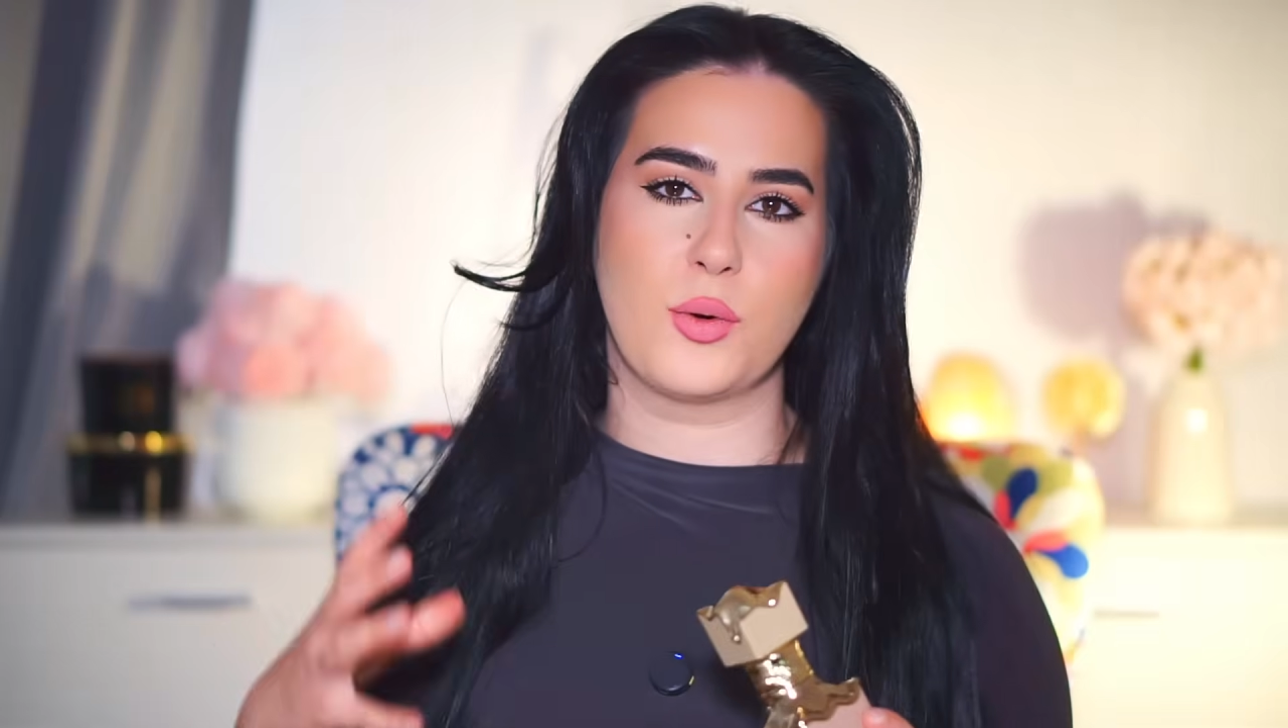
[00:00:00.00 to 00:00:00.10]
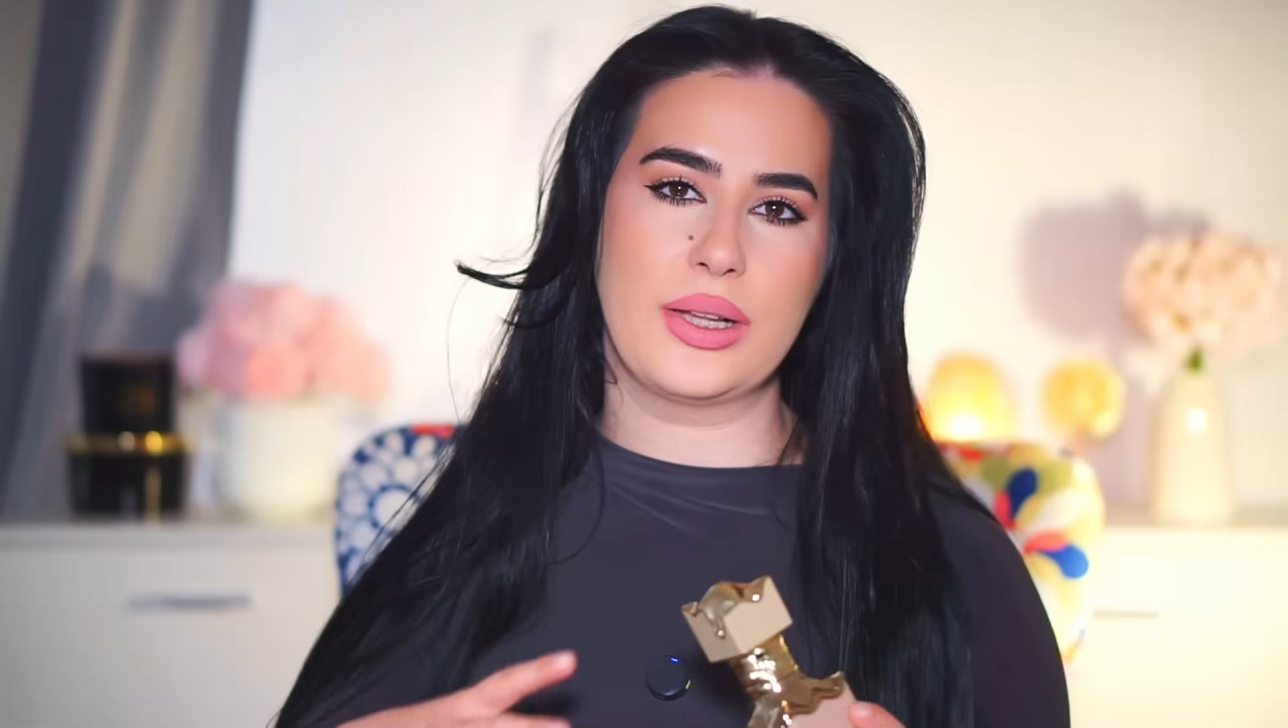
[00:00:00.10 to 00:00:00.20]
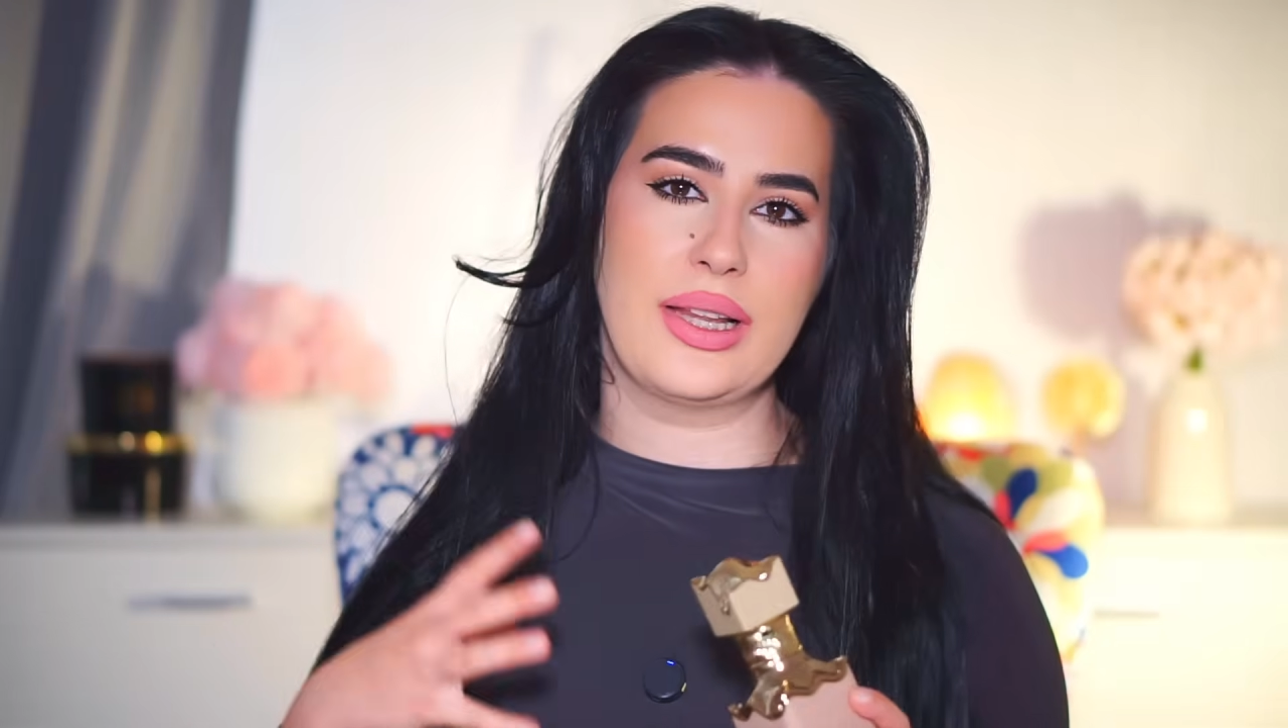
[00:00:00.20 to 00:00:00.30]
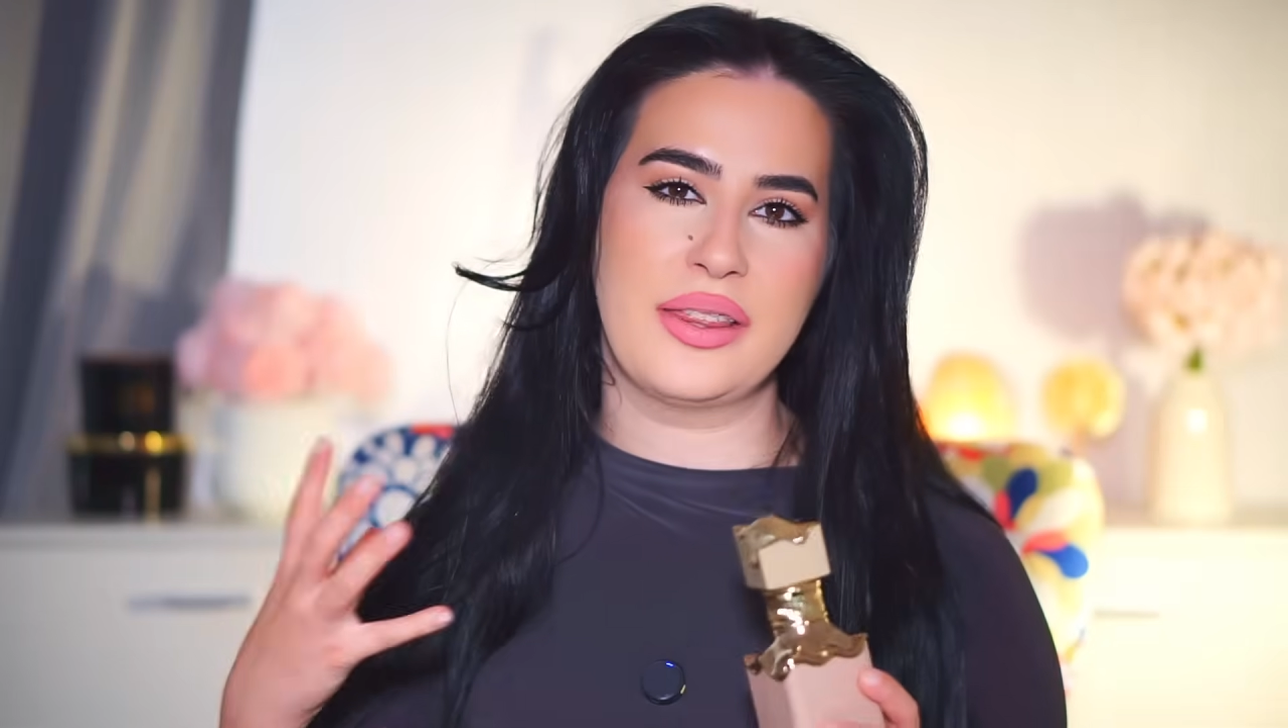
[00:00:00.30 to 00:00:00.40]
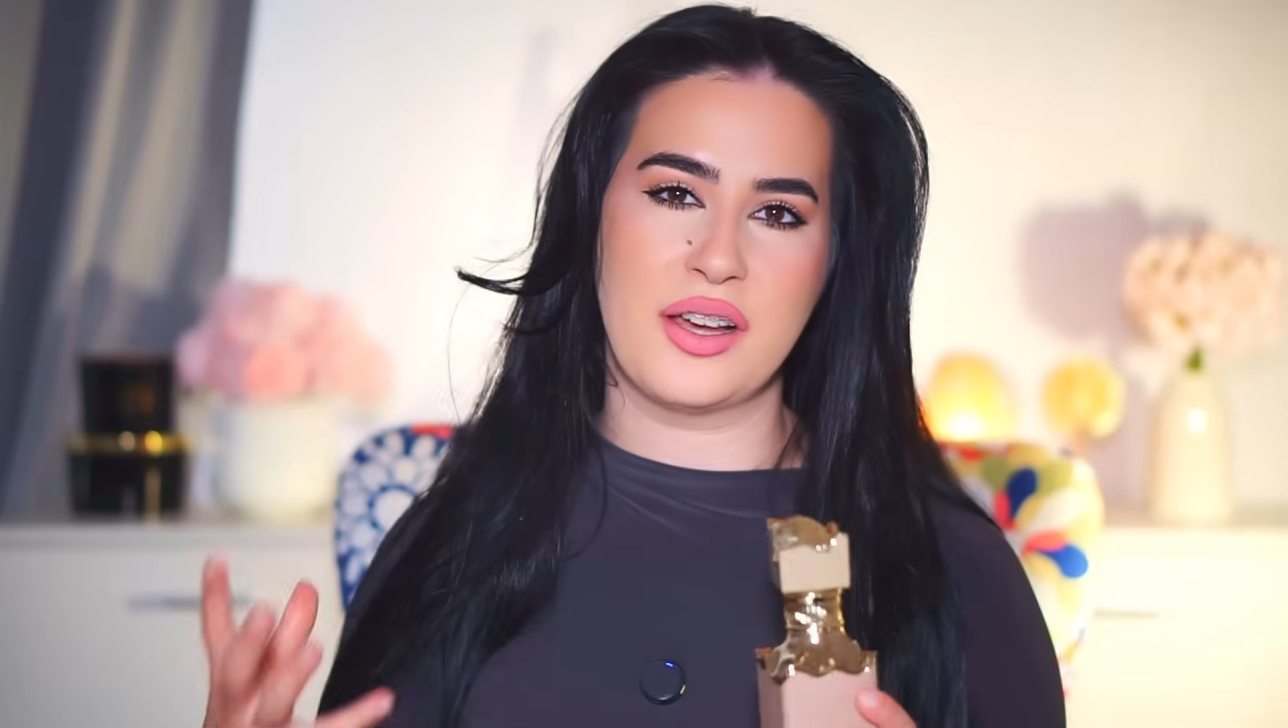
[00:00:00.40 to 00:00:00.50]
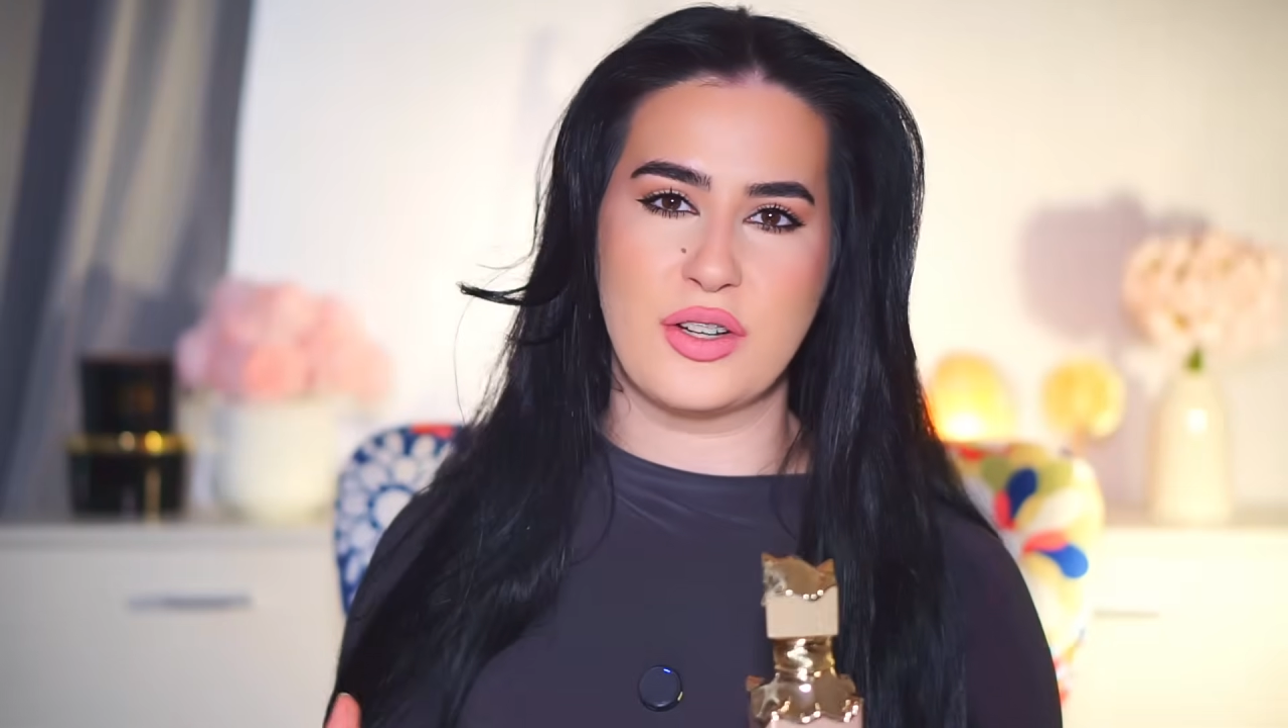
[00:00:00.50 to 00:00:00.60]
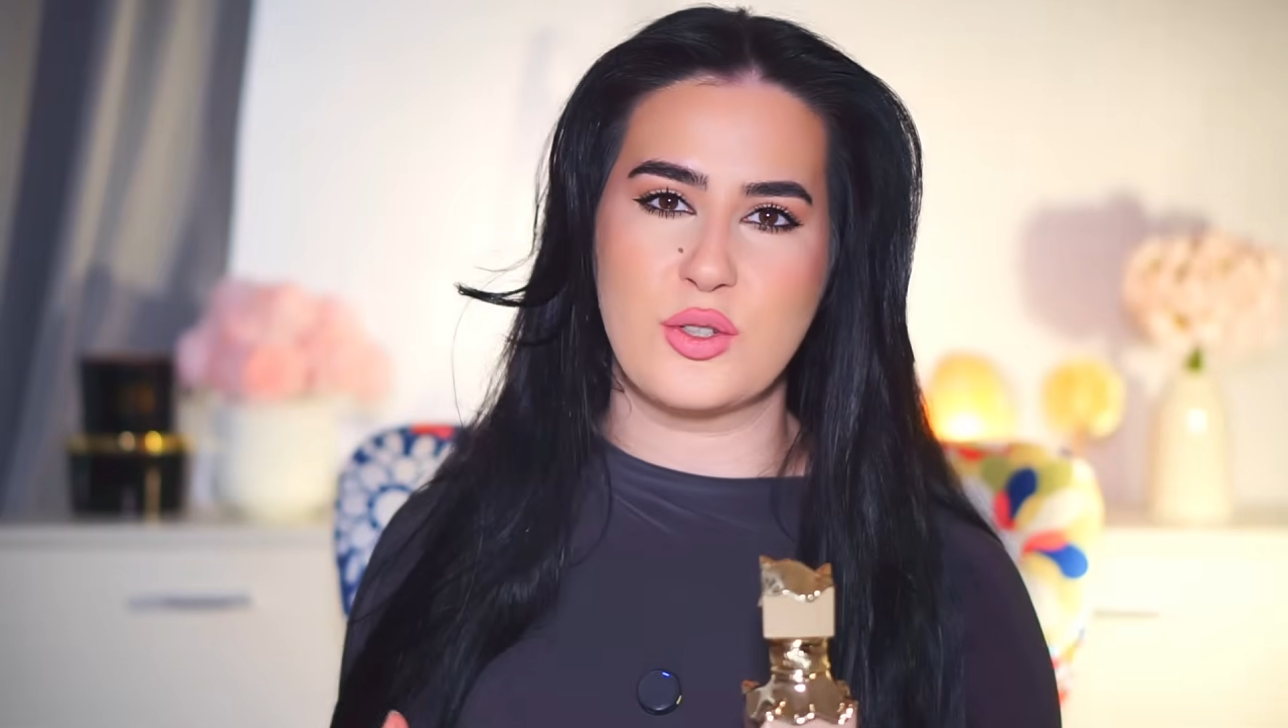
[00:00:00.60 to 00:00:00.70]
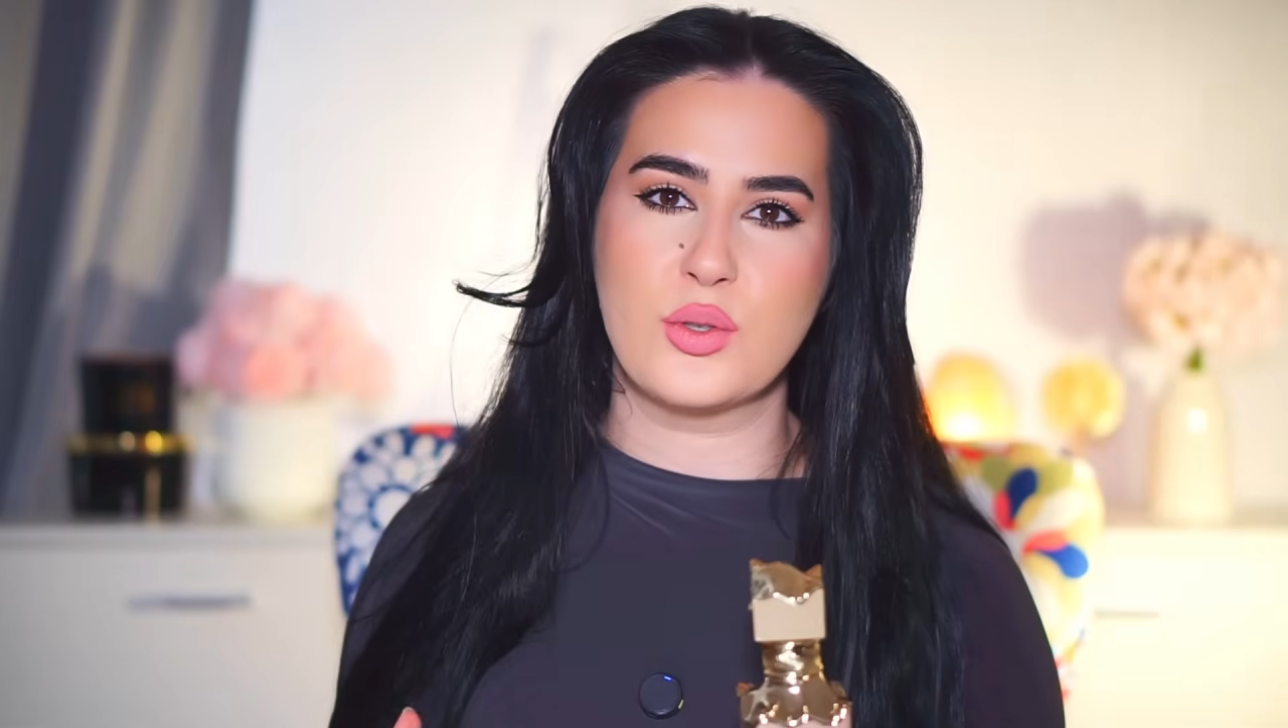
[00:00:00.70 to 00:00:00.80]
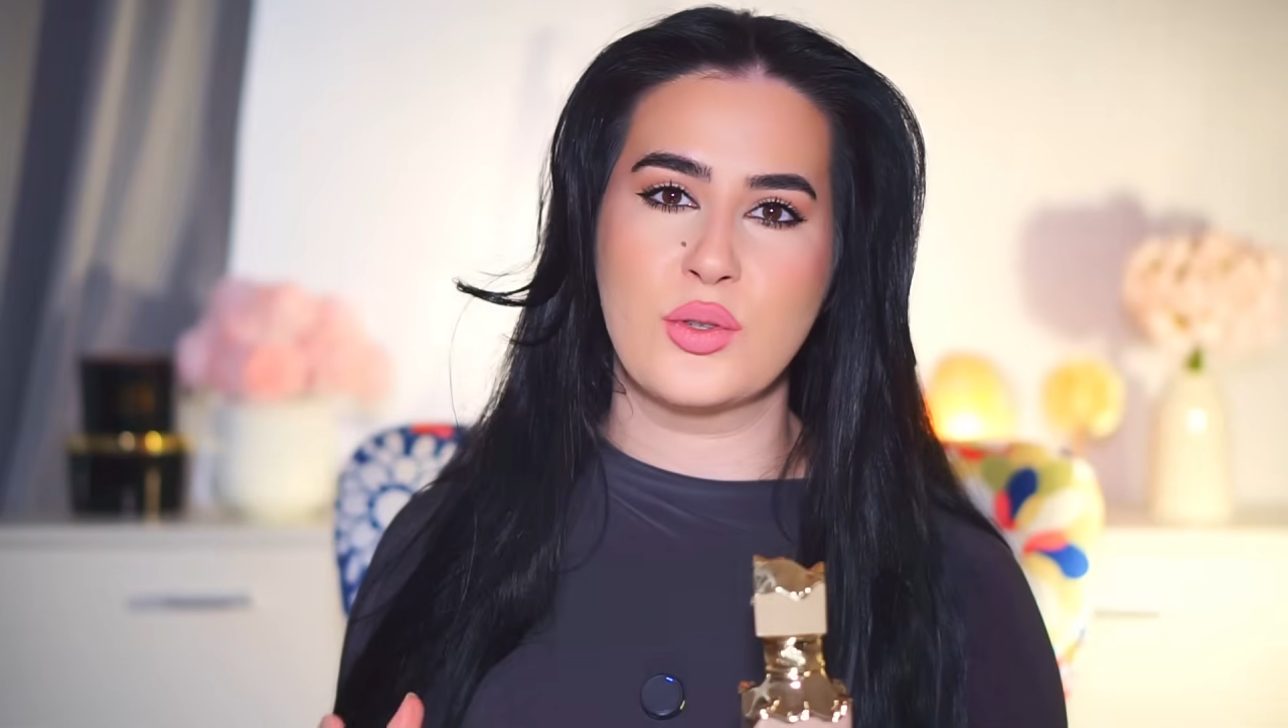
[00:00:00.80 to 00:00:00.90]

or what Lattafa chose